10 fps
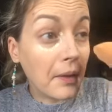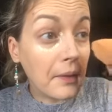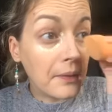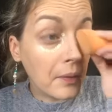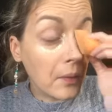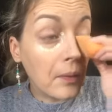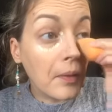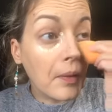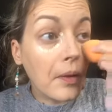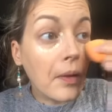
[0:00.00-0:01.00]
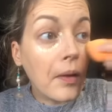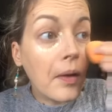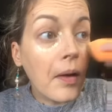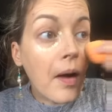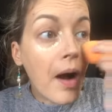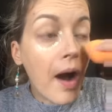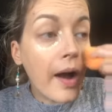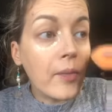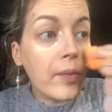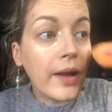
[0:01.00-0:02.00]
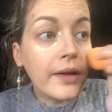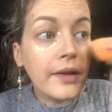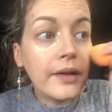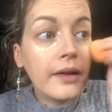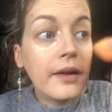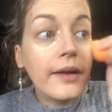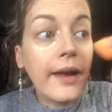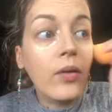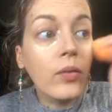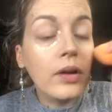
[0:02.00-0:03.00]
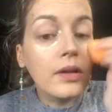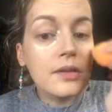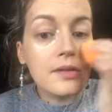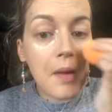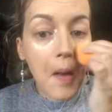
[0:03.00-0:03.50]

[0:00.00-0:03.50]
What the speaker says: So I blend it downwards.